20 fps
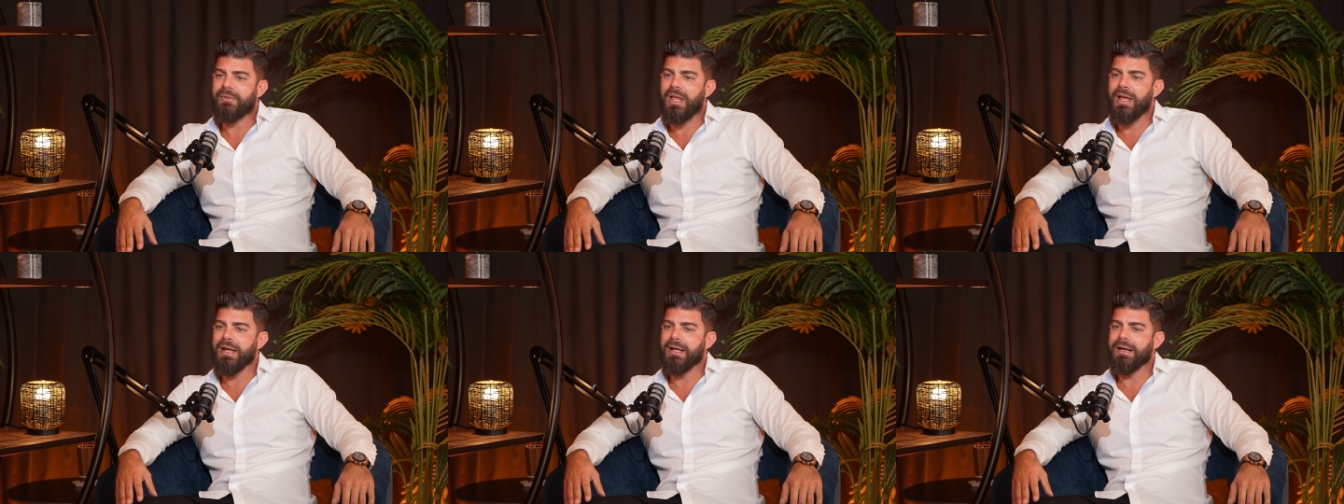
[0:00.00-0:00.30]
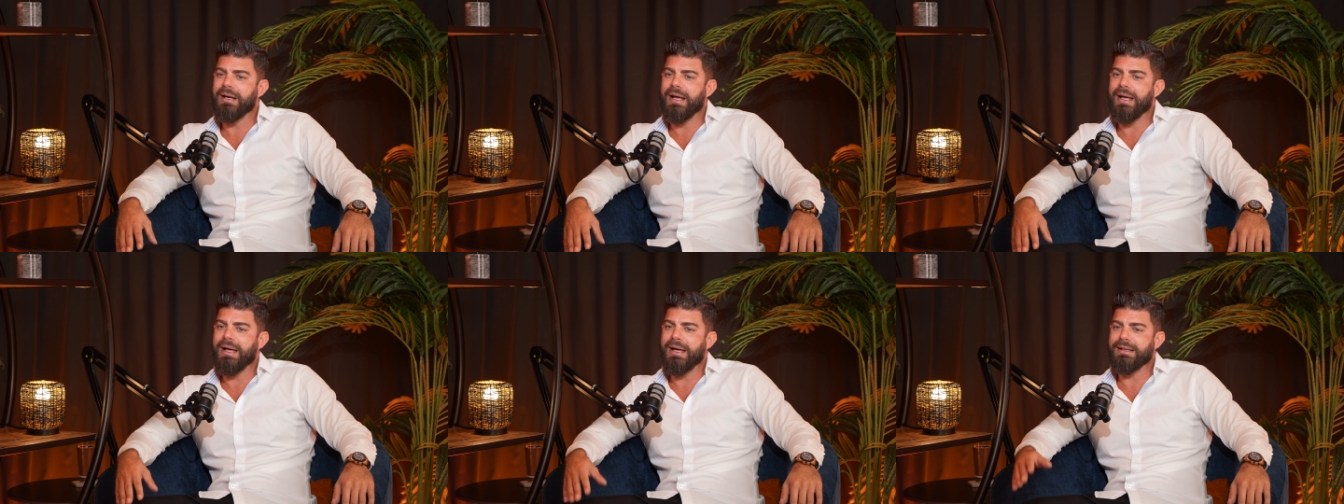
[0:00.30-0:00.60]

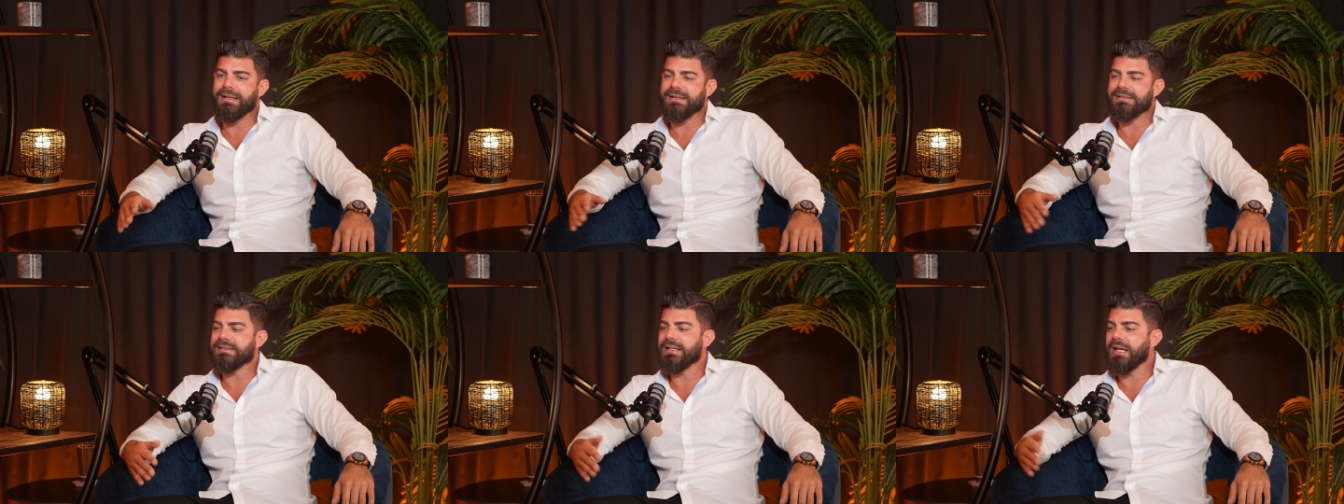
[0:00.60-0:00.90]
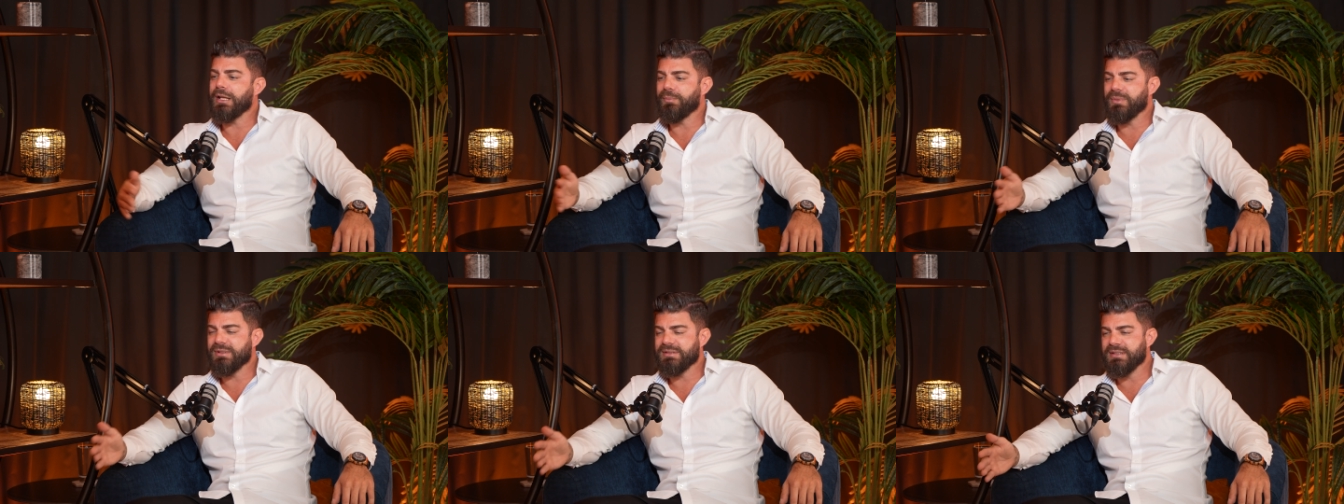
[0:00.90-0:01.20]
And I had a
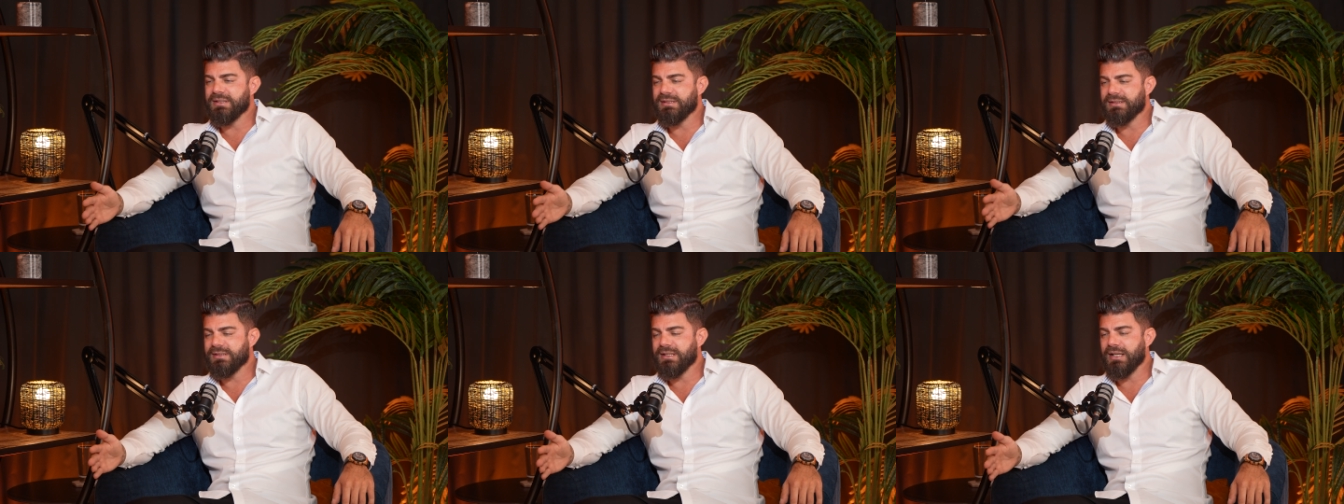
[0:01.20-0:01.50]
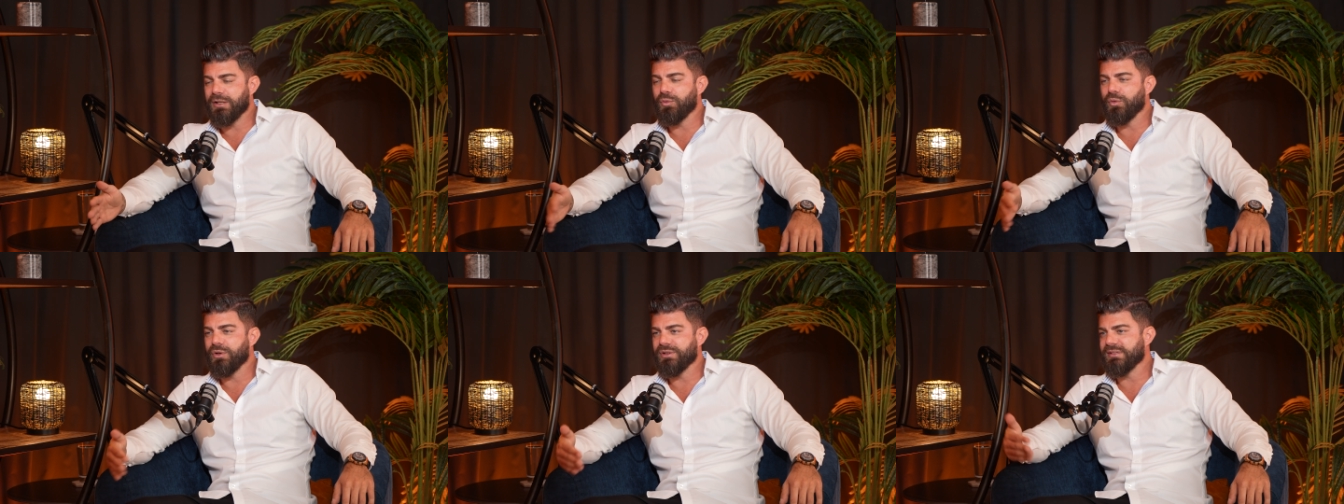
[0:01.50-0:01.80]
side business
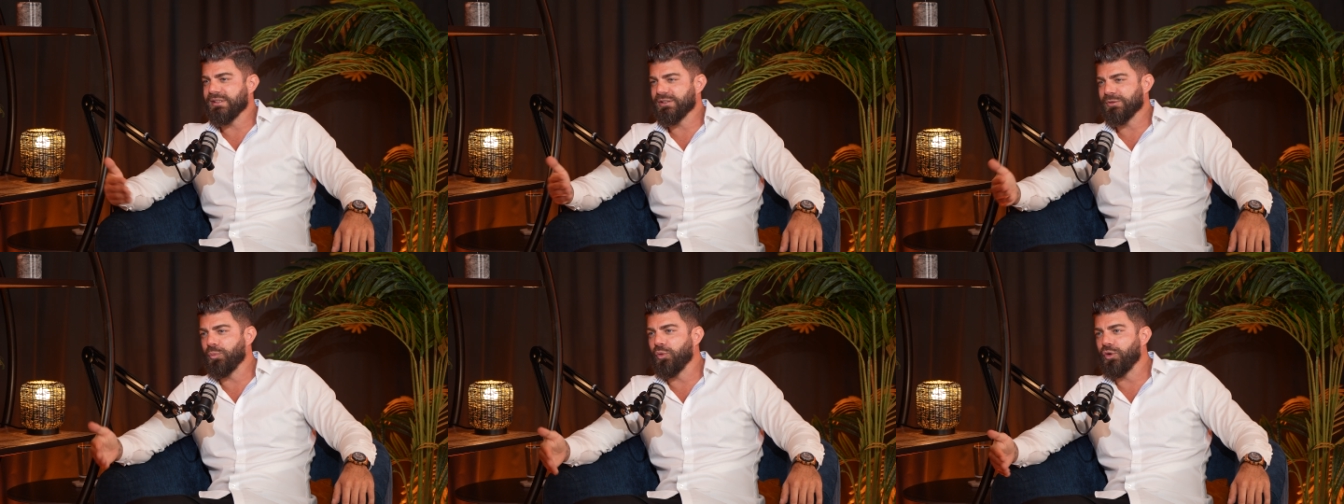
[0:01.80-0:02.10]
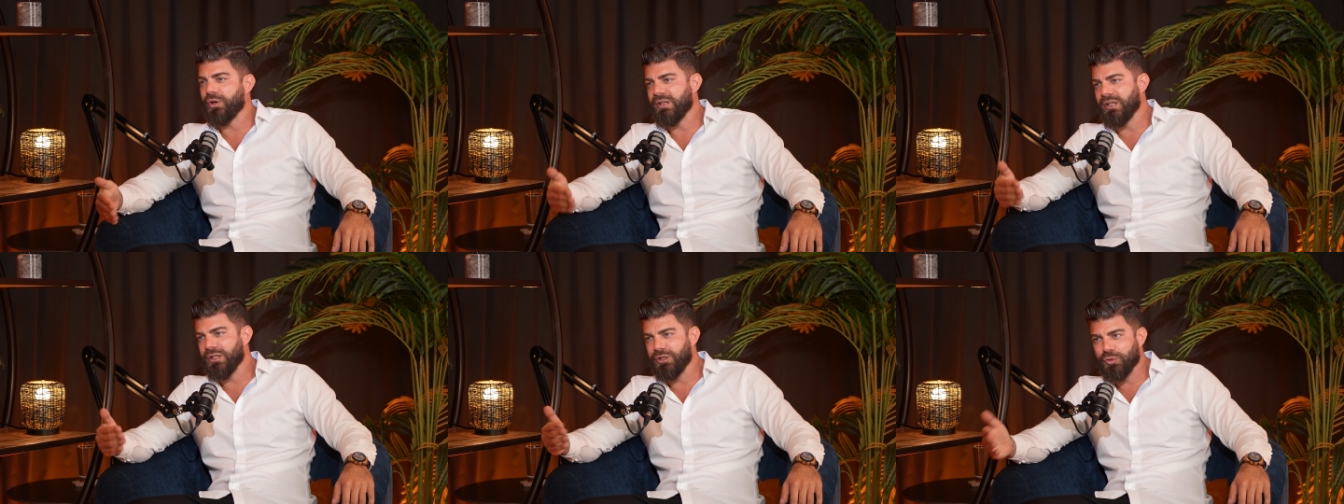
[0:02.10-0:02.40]
that was
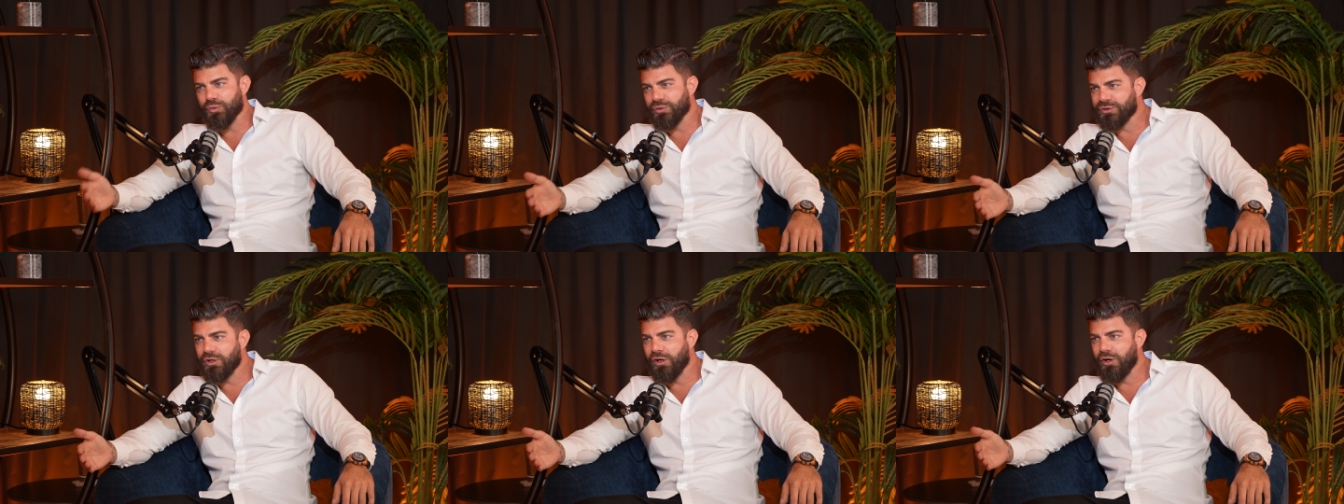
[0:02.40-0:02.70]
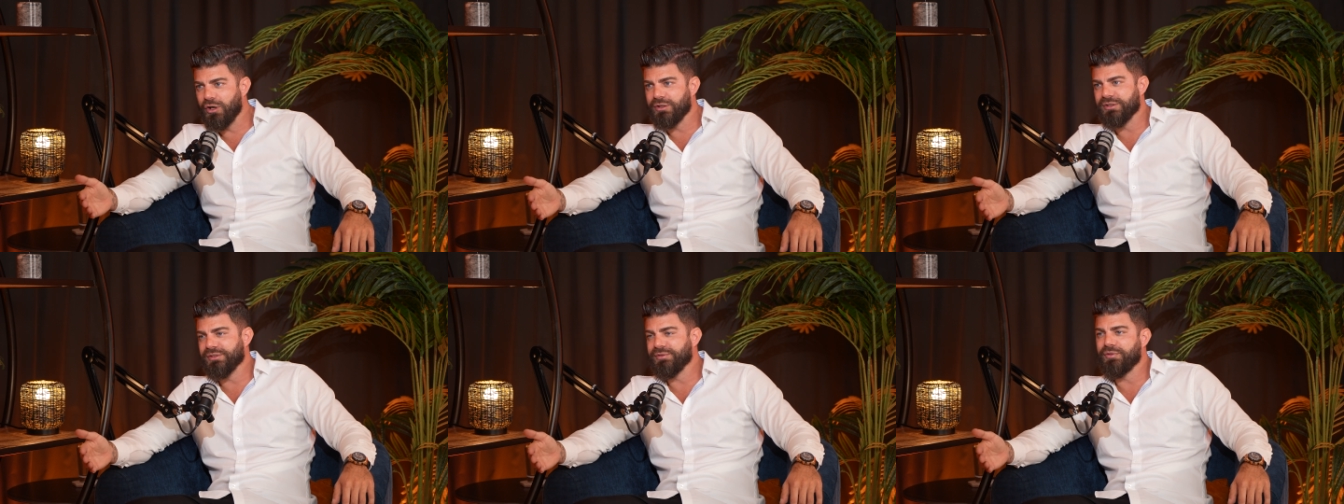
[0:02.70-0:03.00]
exporting used
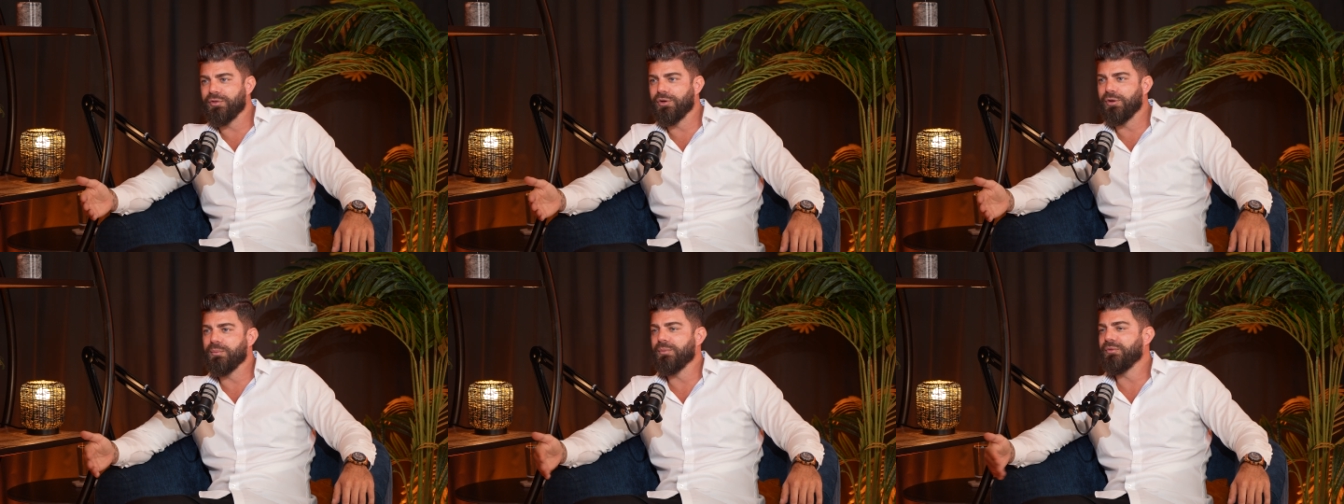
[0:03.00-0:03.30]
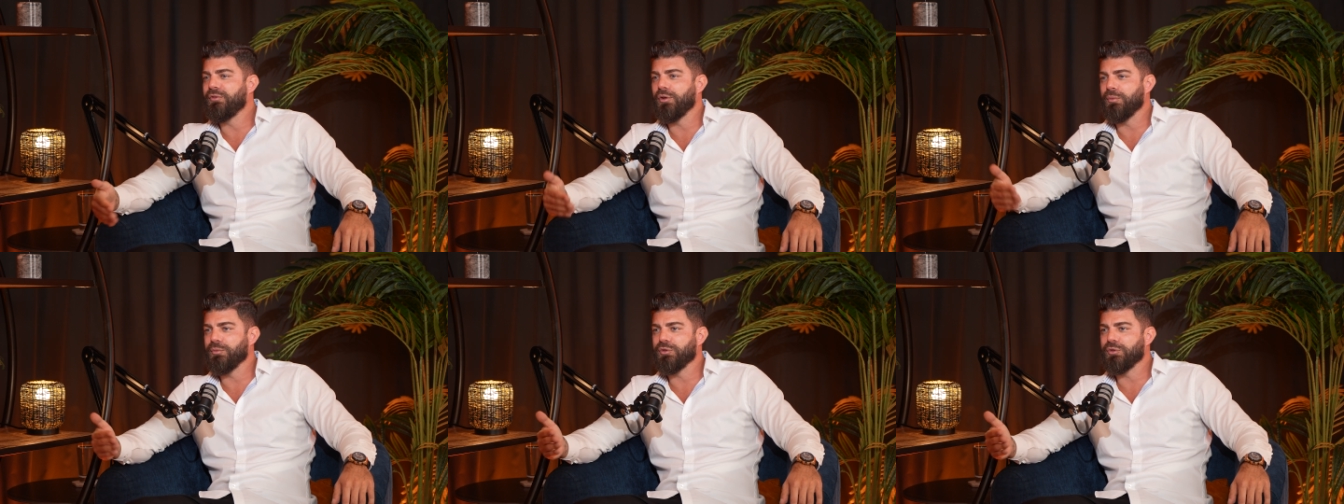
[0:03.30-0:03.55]
cars from